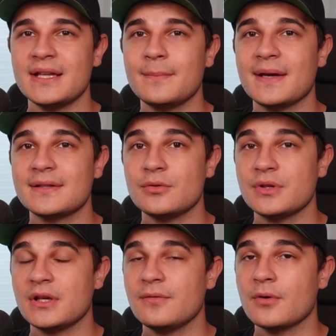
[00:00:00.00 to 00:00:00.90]
anybody
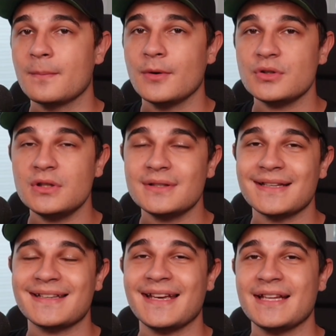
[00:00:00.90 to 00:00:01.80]
looking for a model
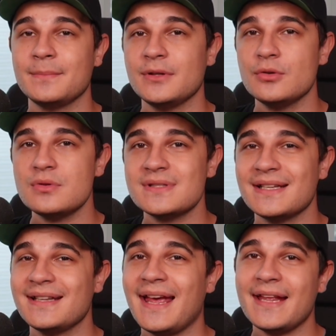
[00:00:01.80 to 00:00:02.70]
that can be
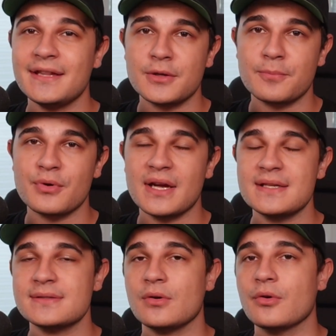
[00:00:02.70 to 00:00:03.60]
used in enterprise